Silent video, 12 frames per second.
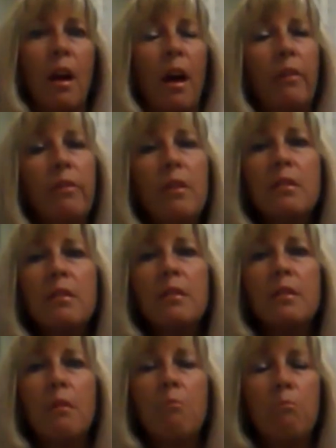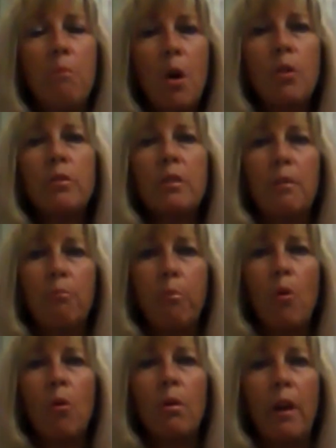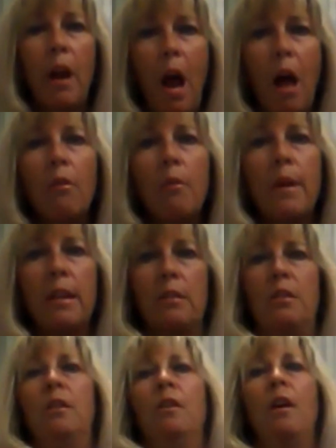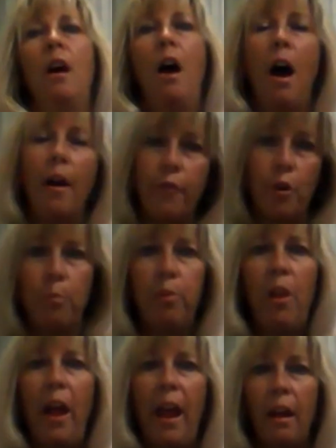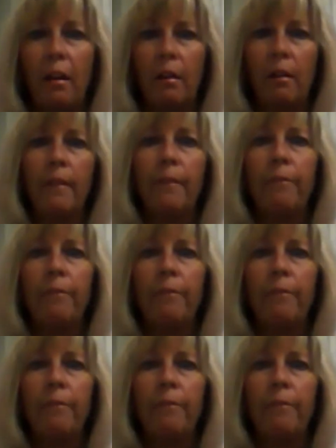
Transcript: and this is the most important element of your plan.